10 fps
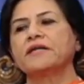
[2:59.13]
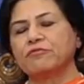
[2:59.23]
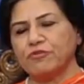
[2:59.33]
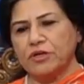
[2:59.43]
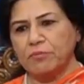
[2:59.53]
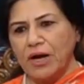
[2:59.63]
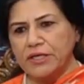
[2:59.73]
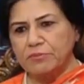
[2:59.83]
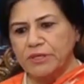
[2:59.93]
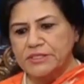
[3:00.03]
different
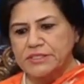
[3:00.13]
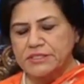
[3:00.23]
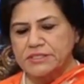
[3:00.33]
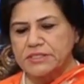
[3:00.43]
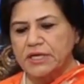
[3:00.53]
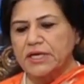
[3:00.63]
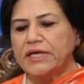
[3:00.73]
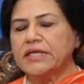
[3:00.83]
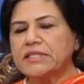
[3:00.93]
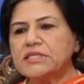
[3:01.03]
marketplaces.
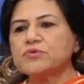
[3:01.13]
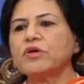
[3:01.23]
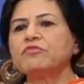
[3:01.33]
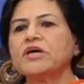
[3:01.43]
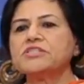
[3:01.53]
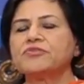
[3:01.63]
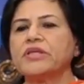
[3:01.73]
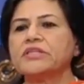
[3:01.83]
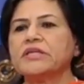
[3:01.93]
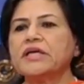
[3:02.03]
In this way, we are
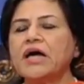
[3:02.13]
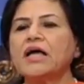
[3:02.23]
strengthening